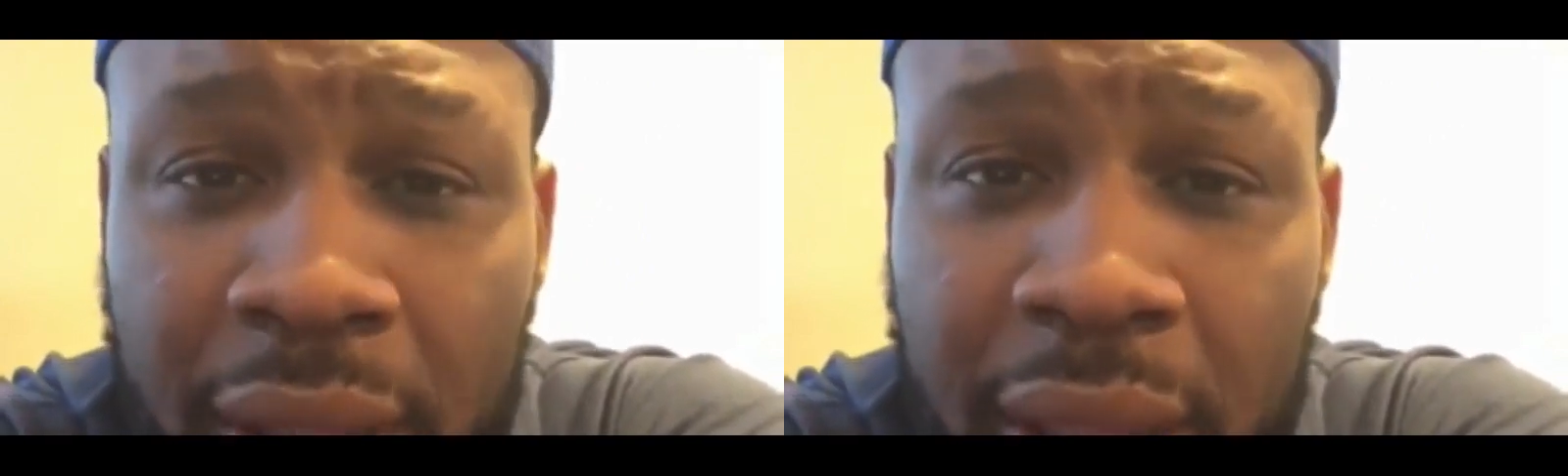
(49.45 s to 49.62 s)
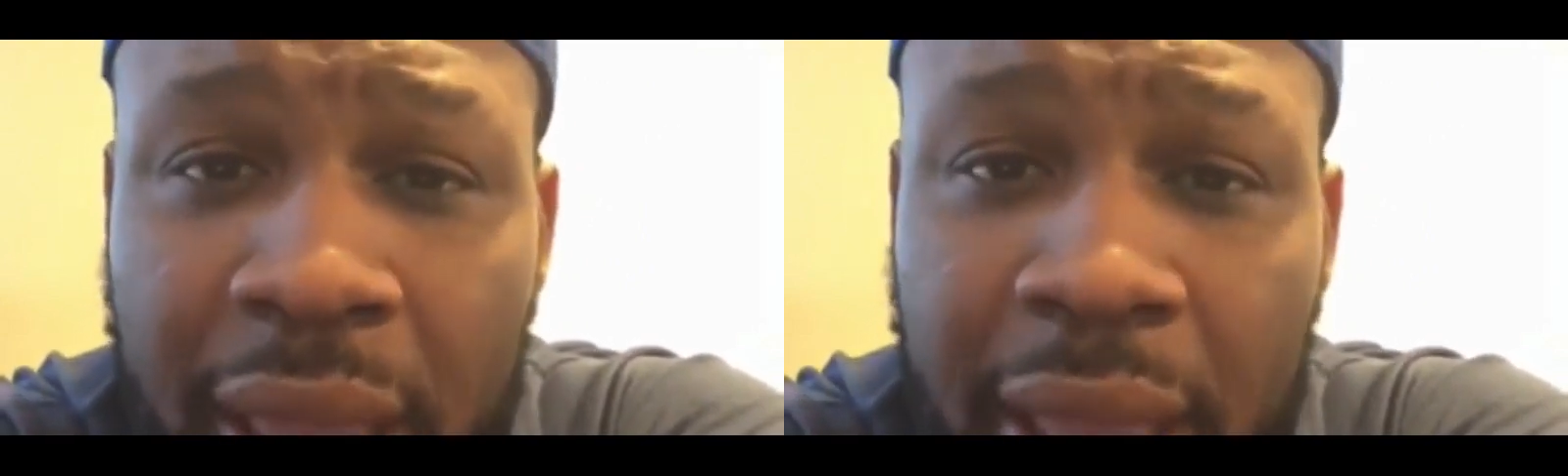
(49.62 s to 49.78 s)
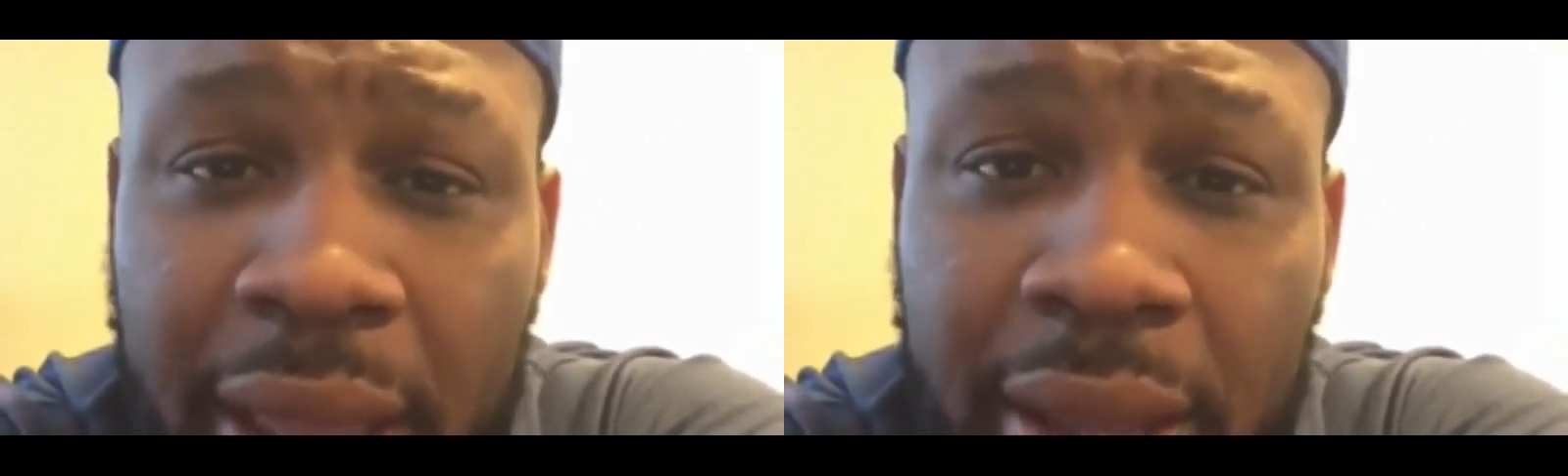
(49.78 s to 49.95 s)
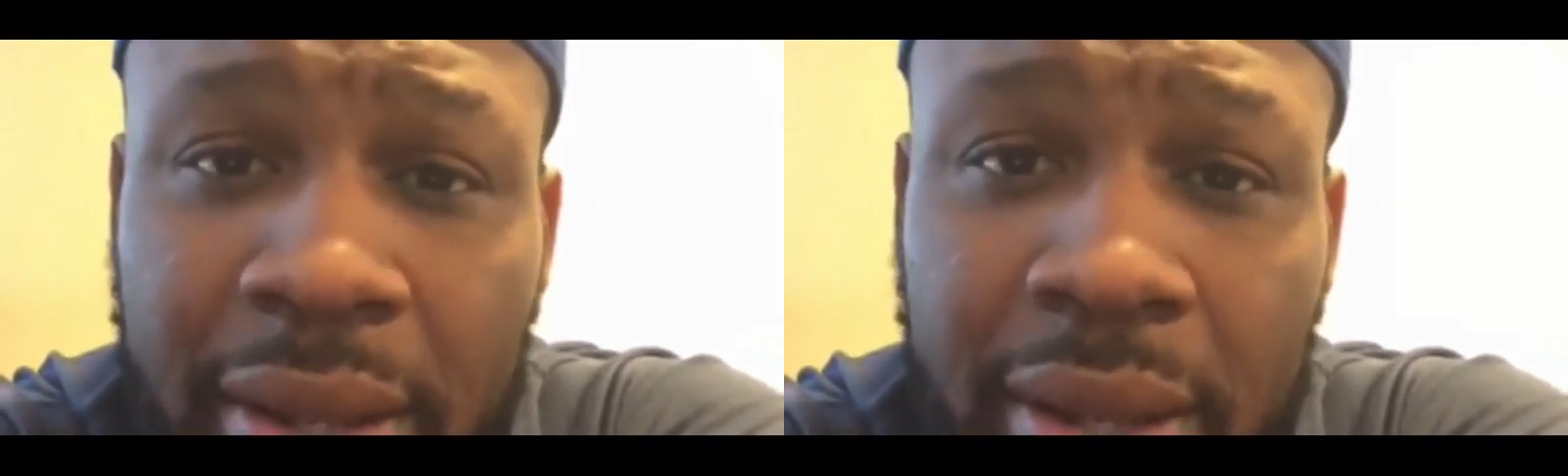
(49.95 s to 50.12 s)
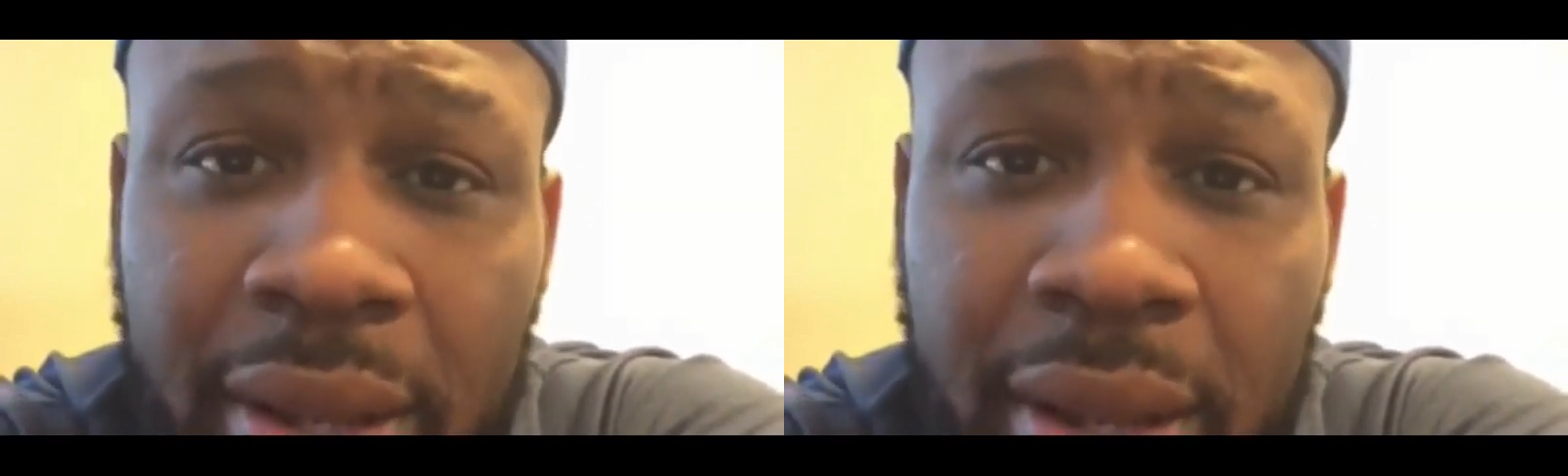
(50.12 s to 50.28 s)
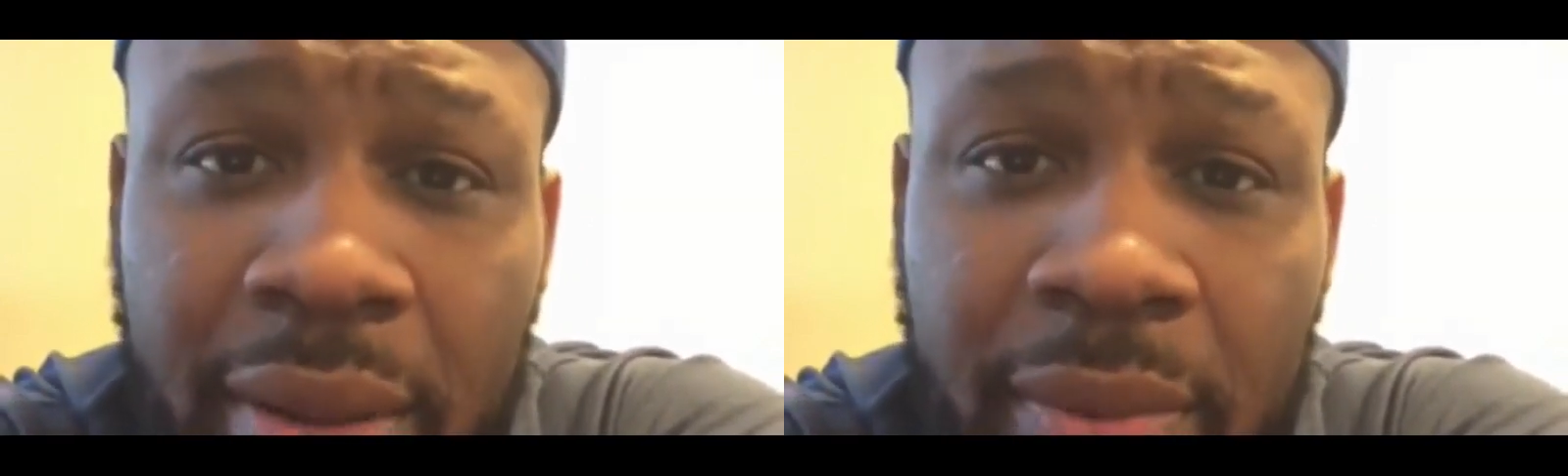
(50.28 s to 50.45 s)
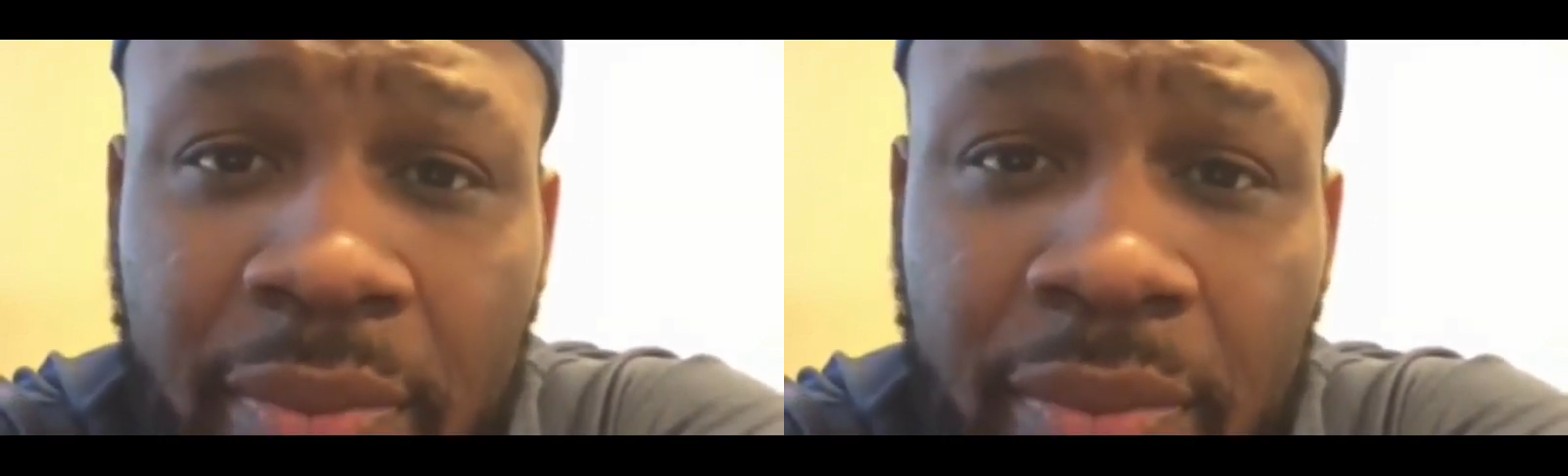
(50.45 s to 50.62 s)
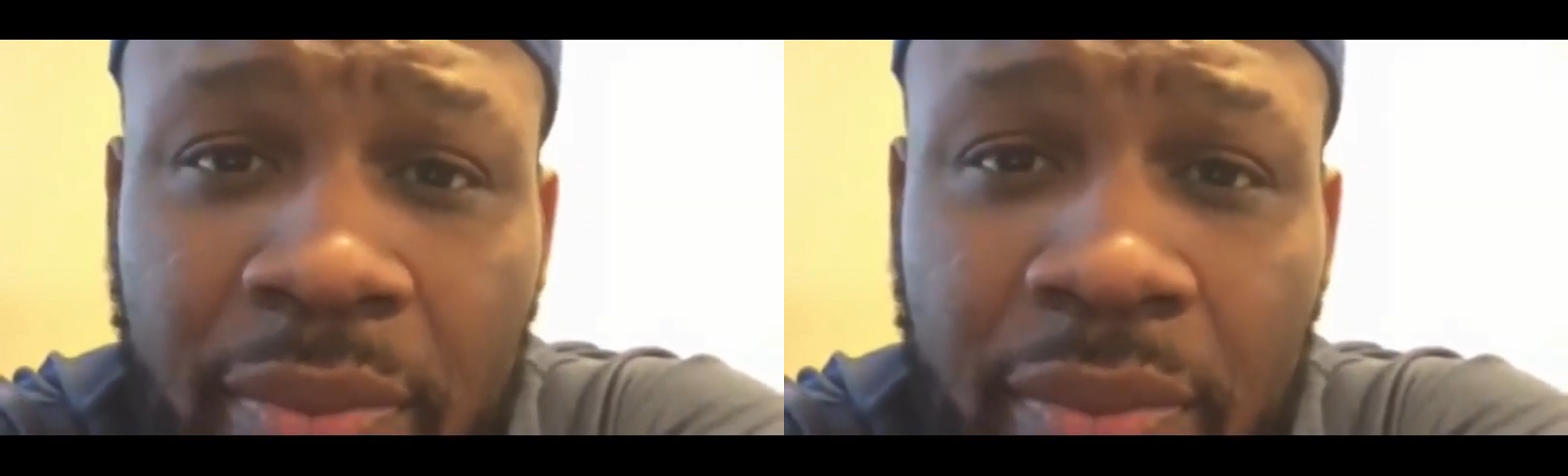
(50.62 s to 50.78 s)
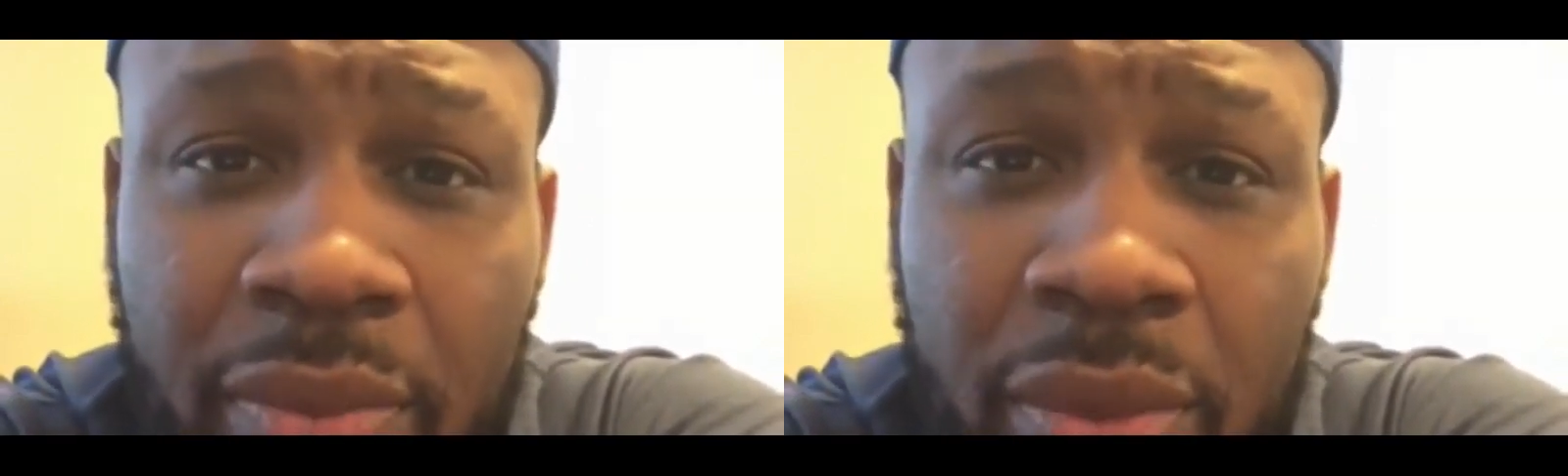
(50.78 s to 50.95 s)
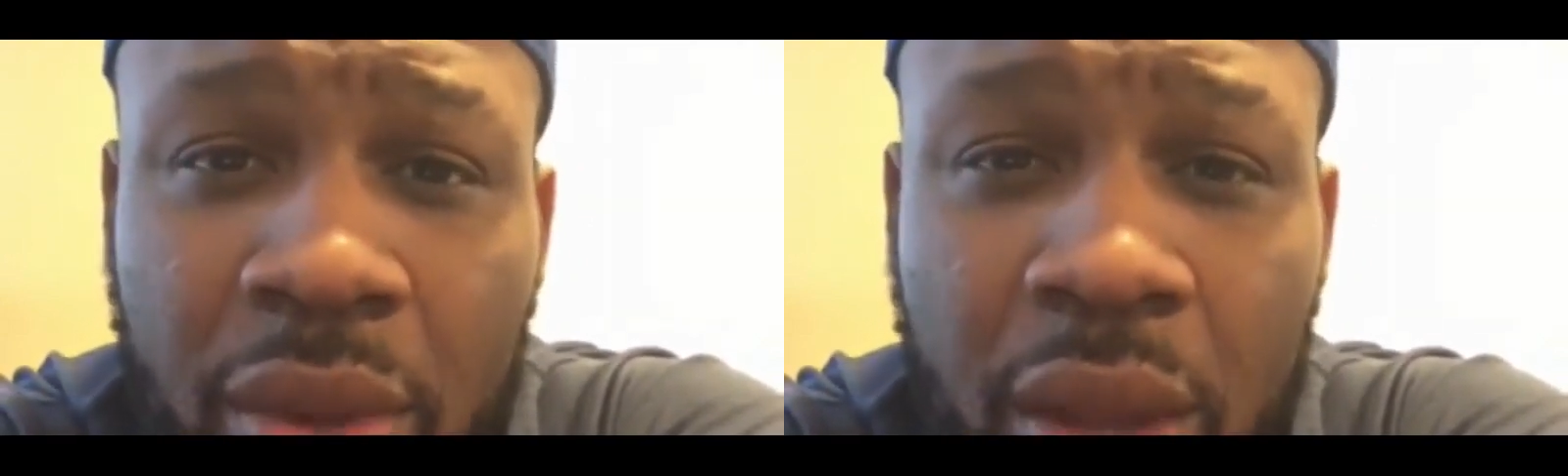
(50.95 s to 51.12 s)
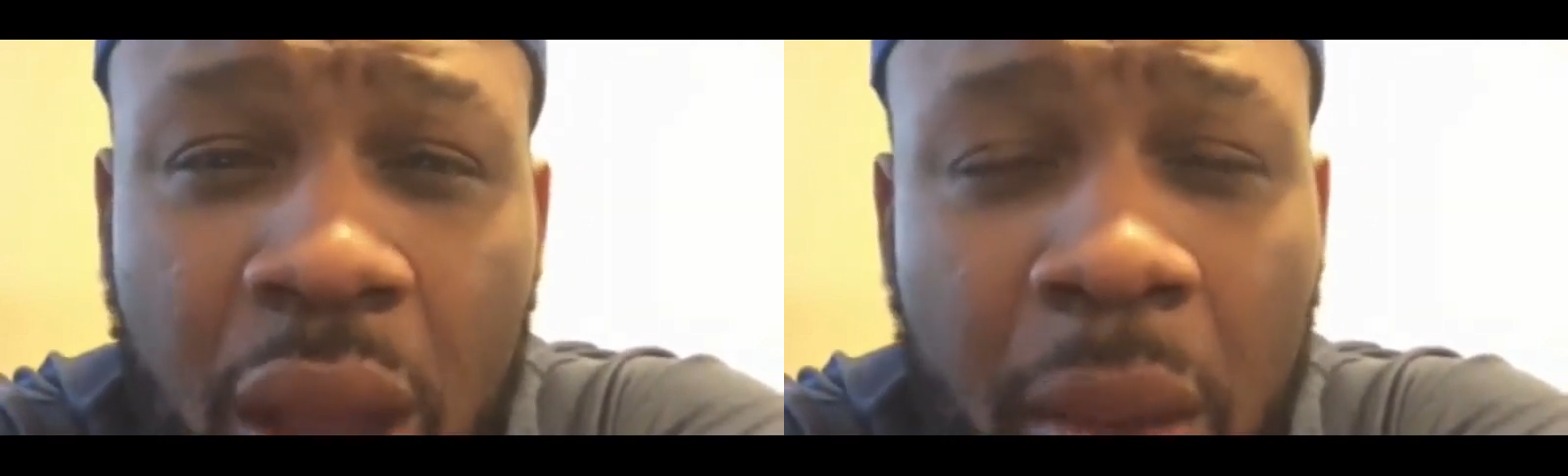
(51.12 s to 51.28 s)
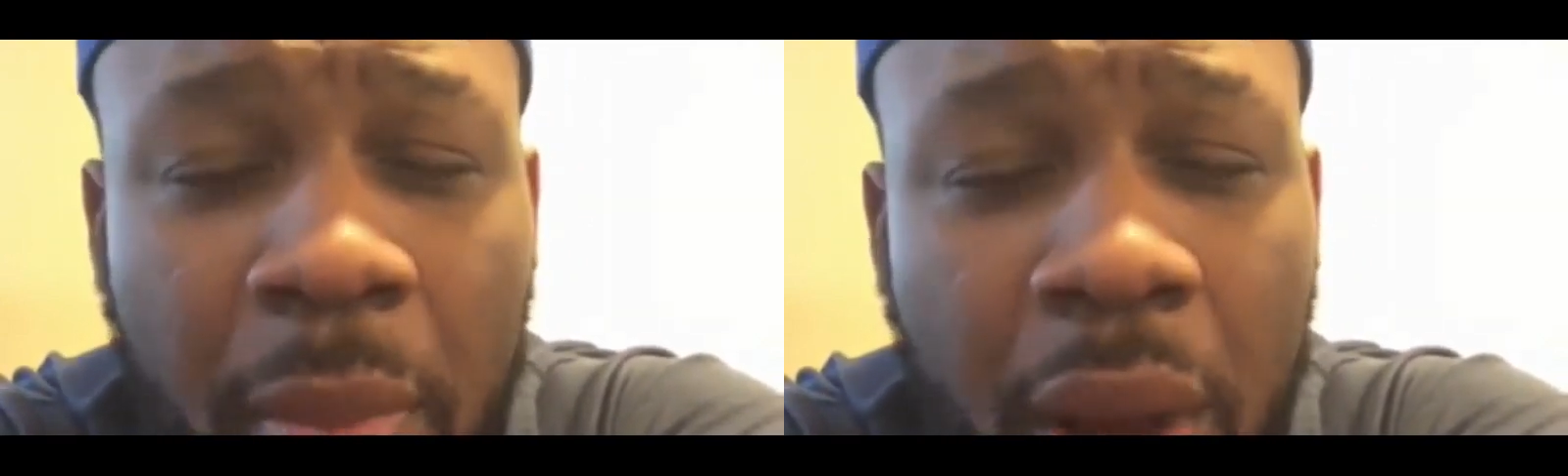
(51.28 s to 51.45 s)
And
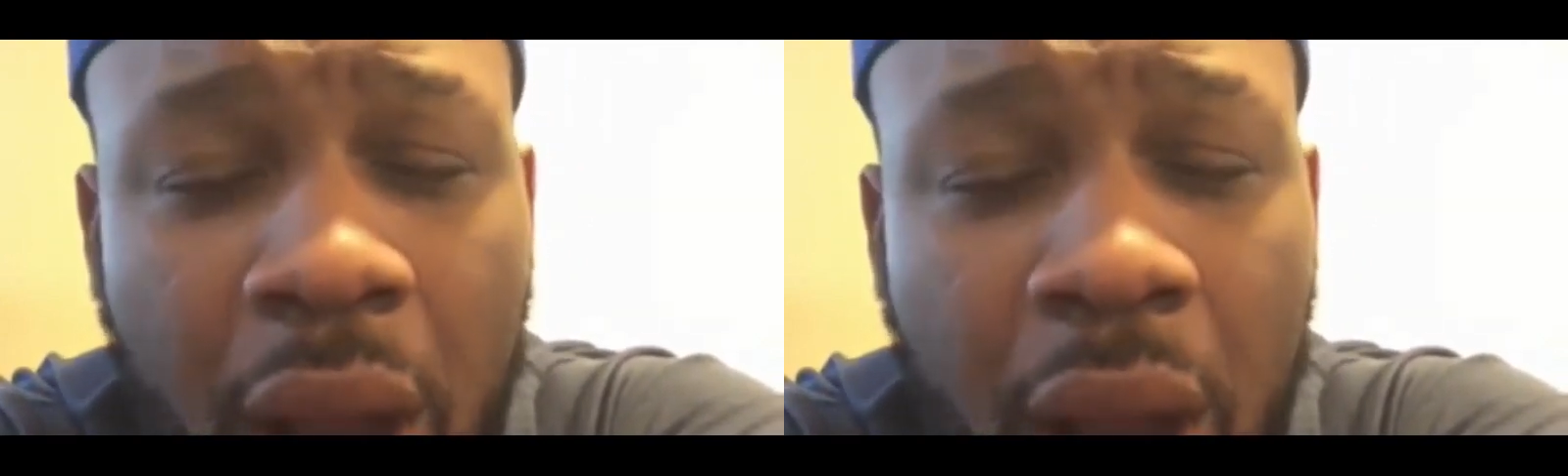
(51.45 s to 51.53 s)
I'm